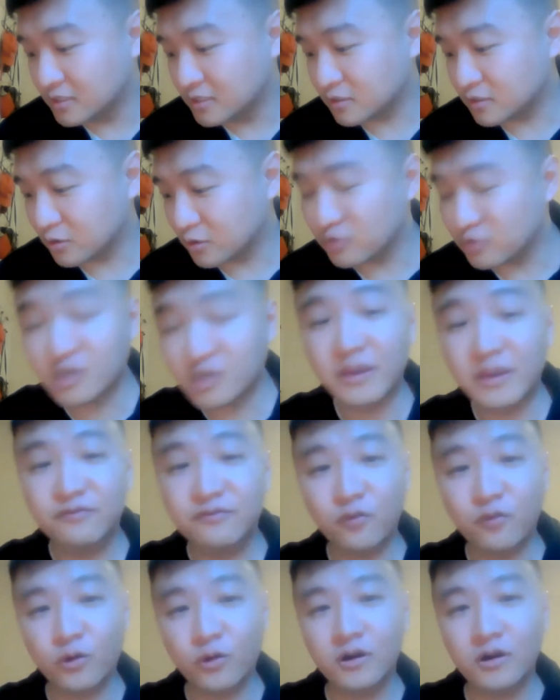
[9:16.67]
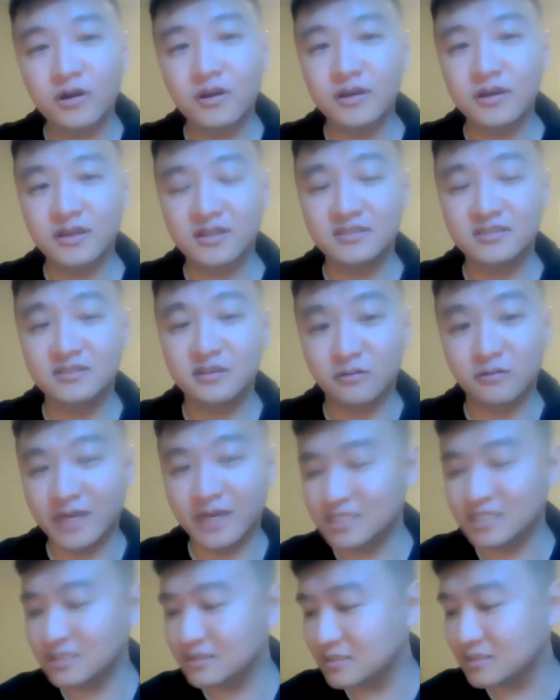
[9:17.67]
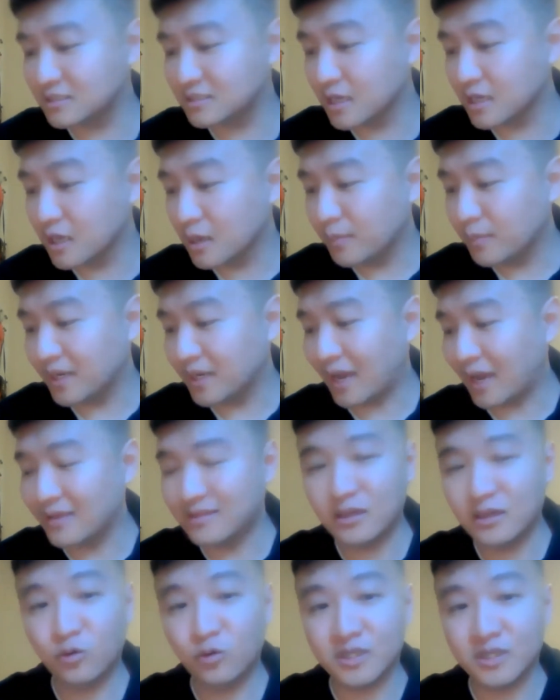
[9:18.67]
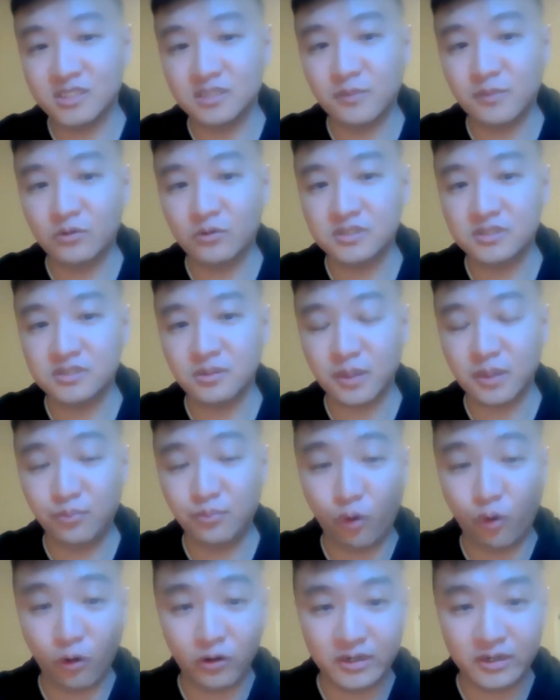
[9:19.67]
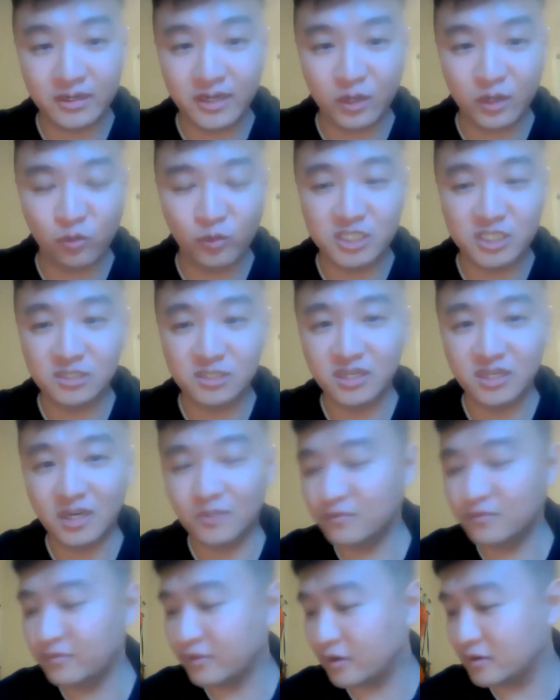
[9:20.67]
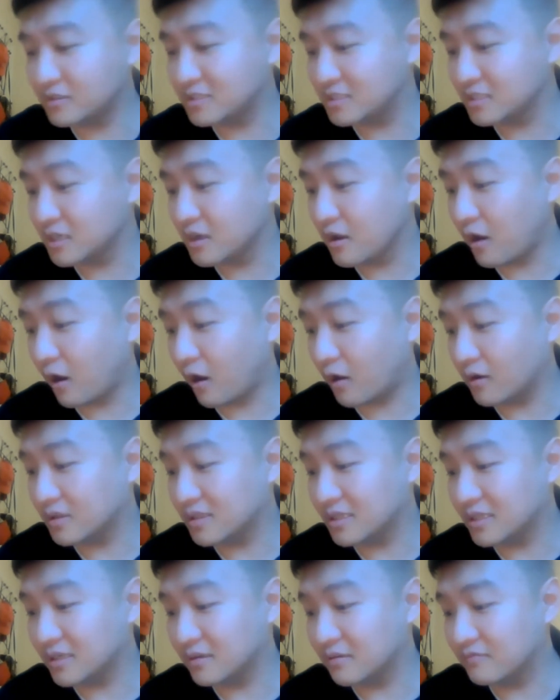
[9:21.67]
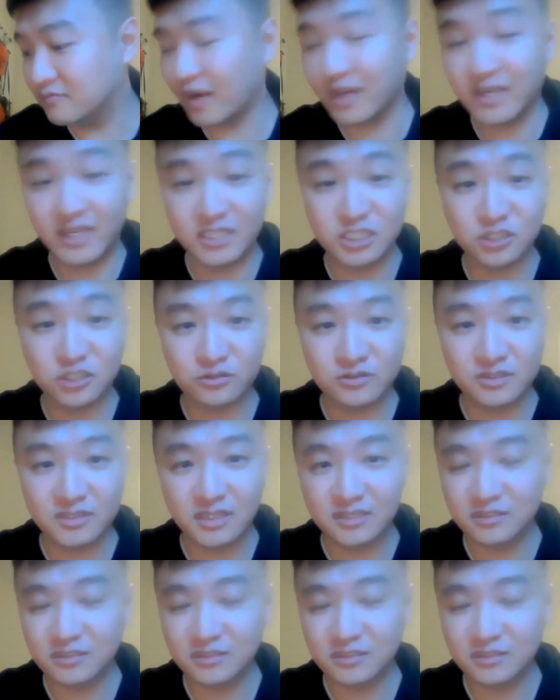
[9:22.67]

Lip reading: So those are my four considerations, but I think what's most important and what should come first are the financials.